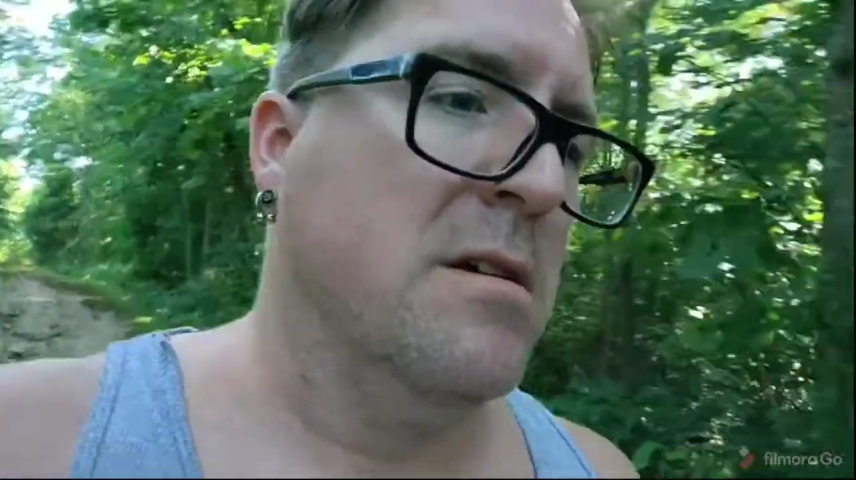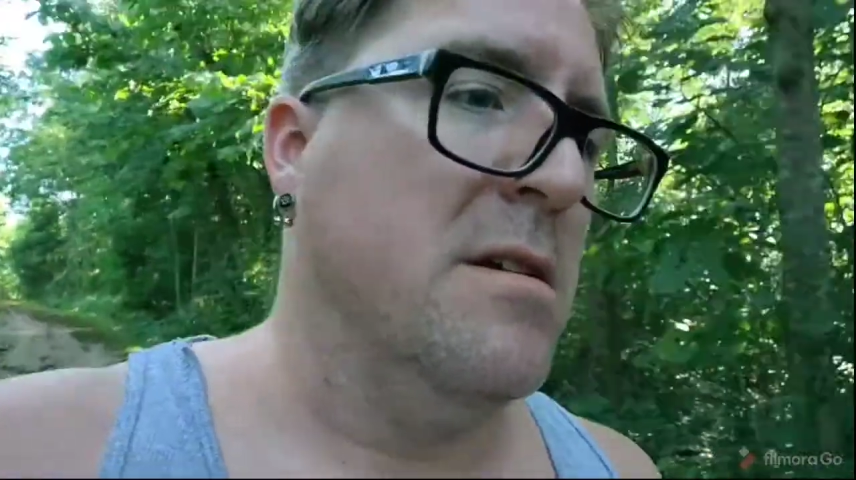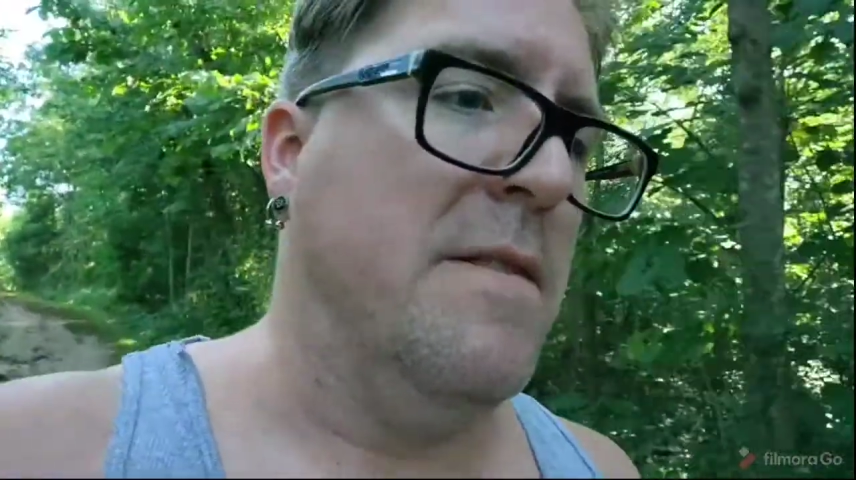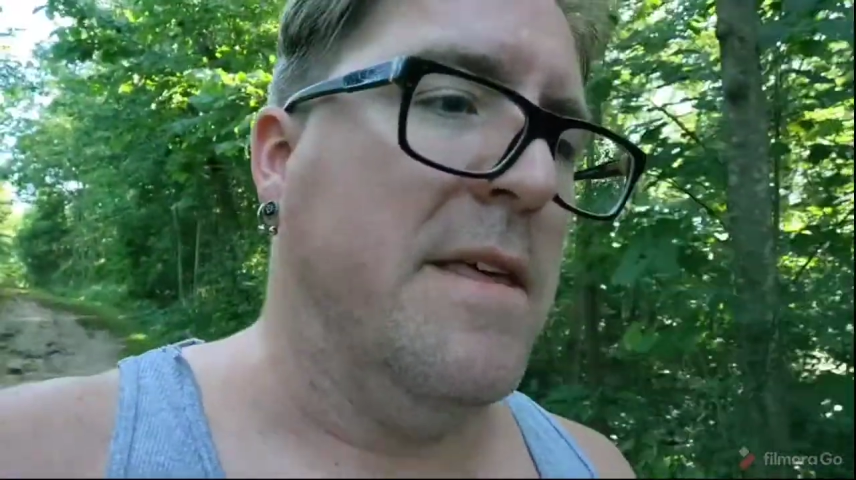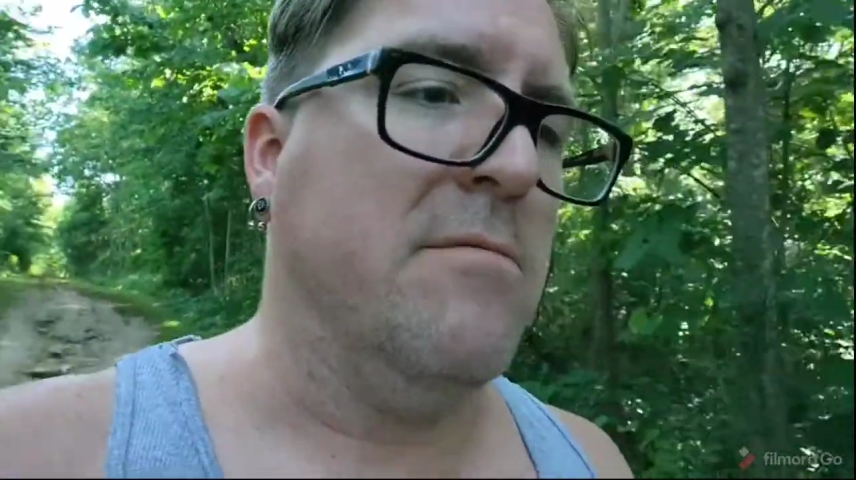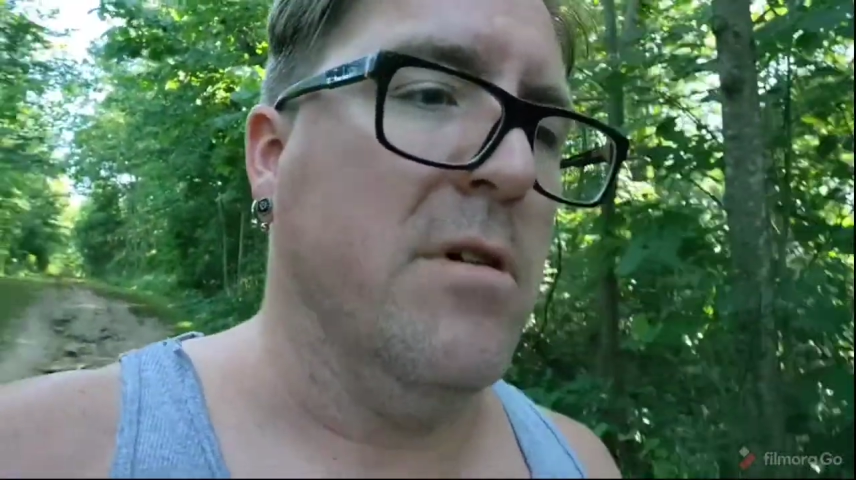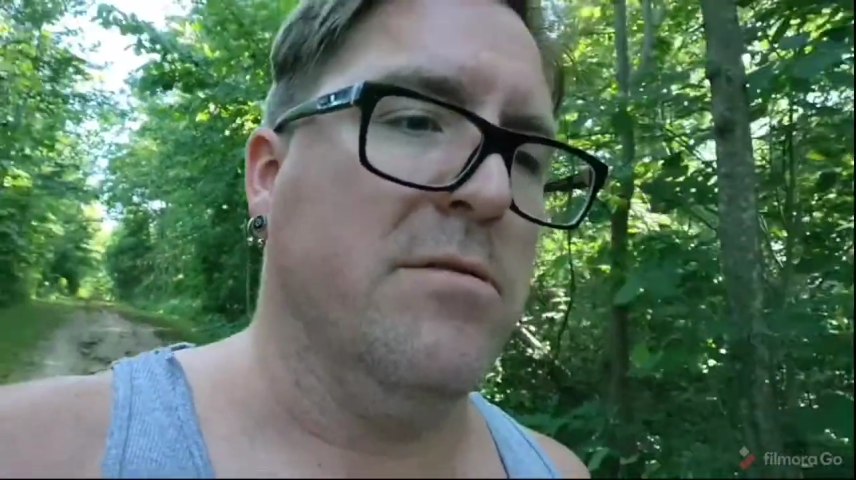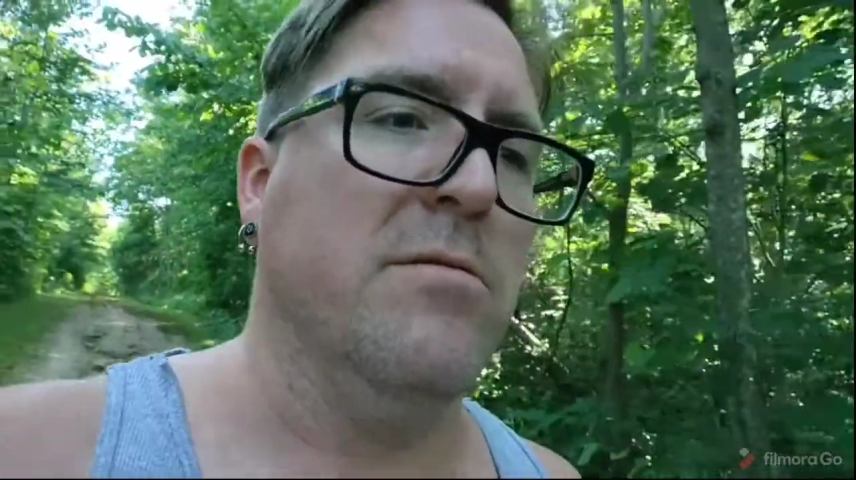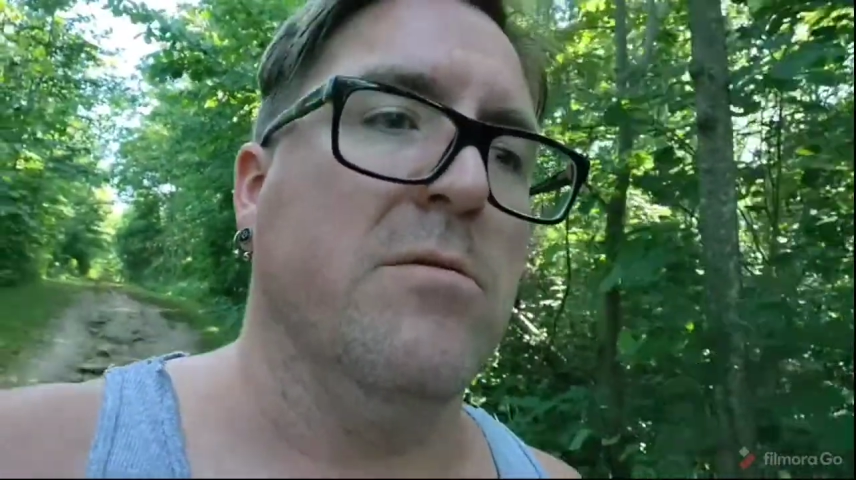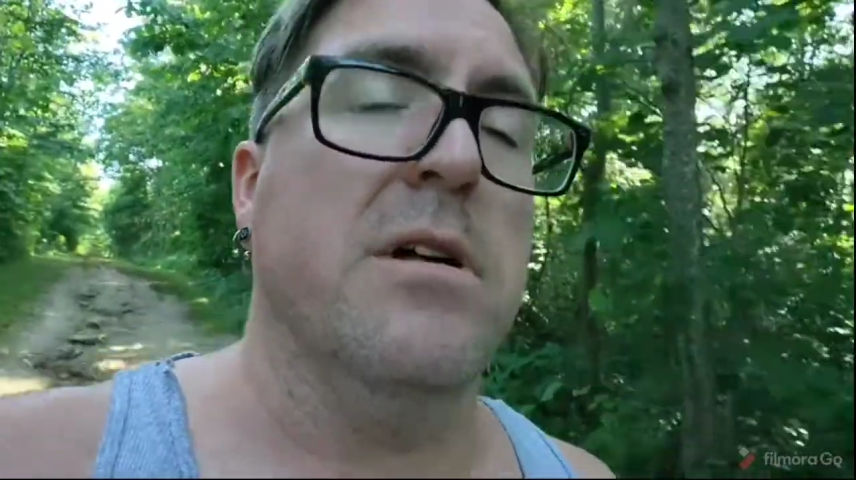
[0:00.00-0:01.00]
and they went
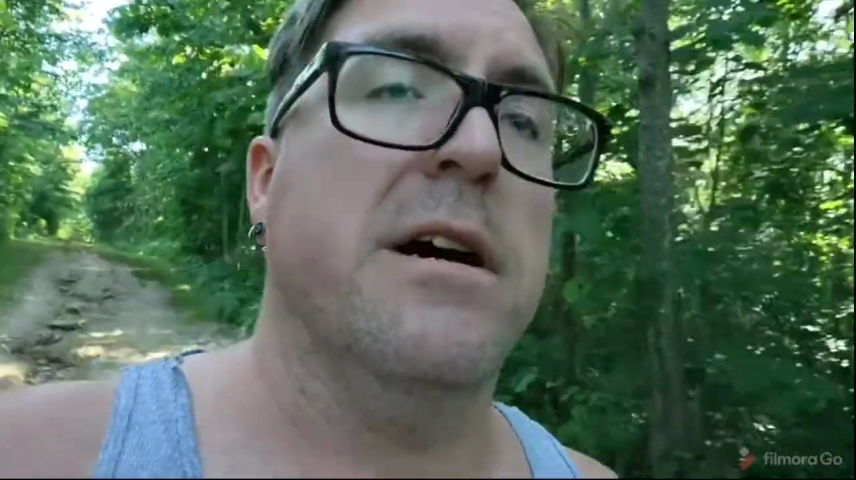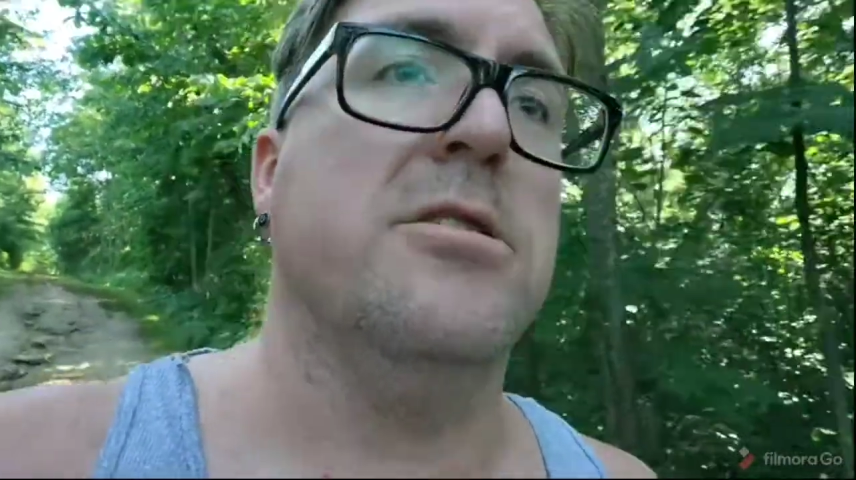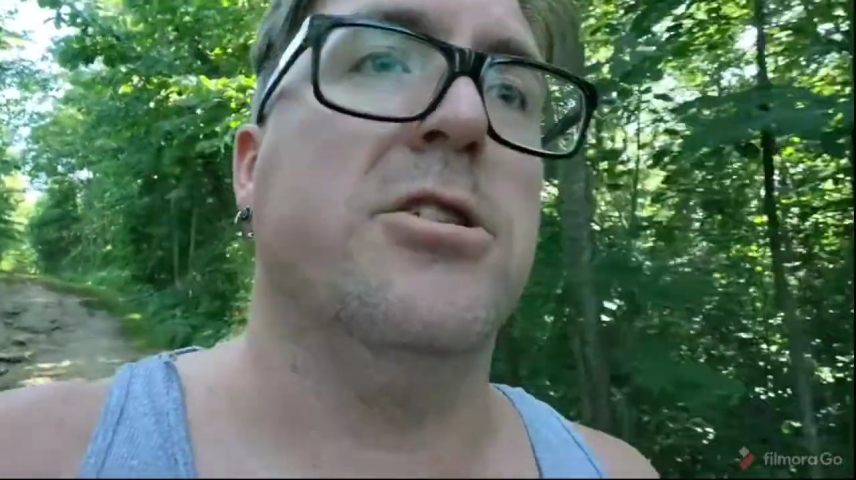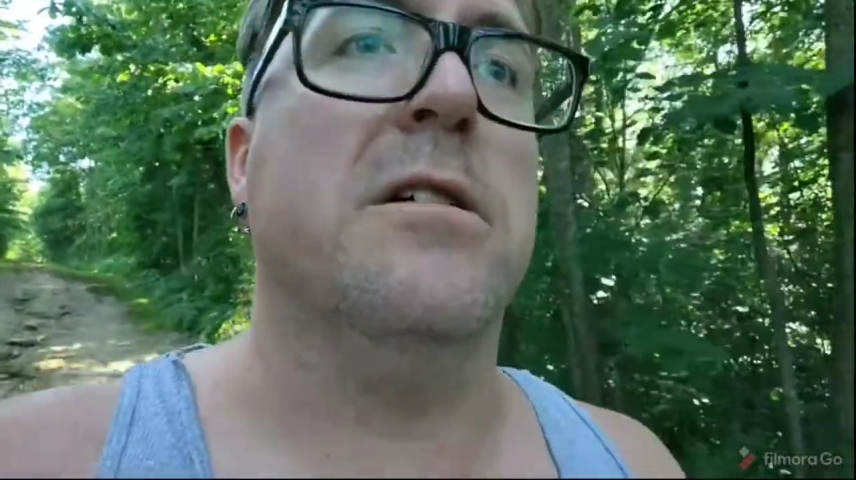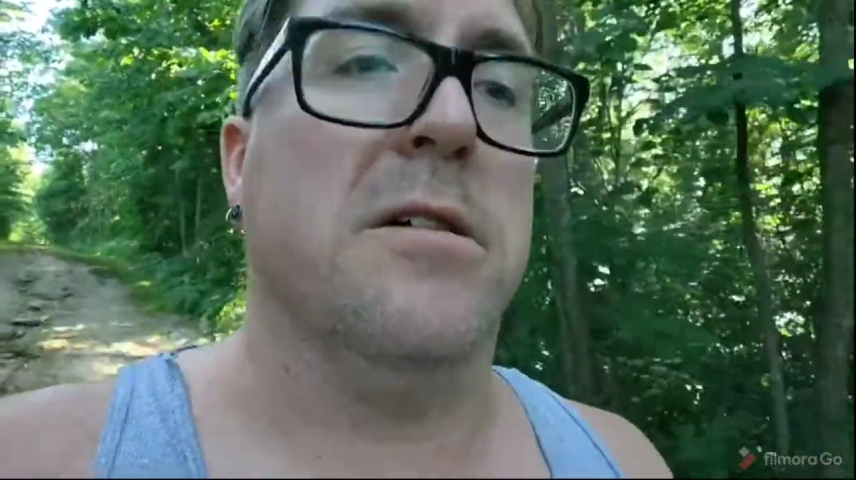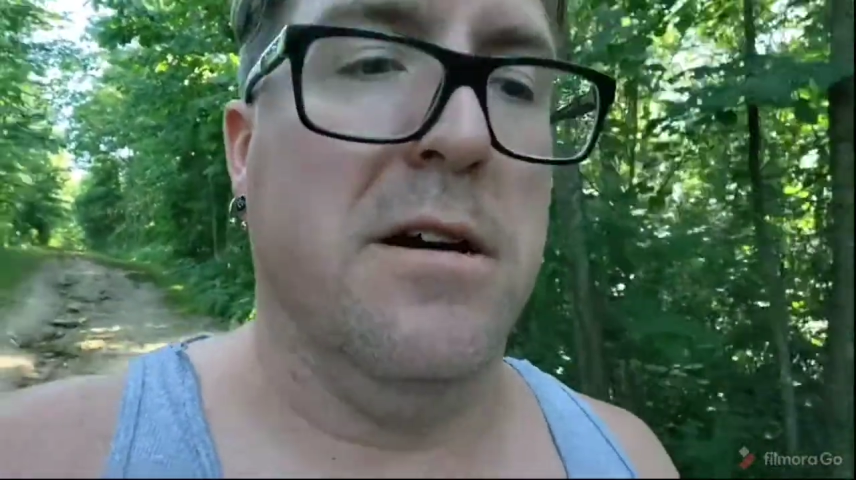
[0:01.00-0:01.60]
through a lot of junk.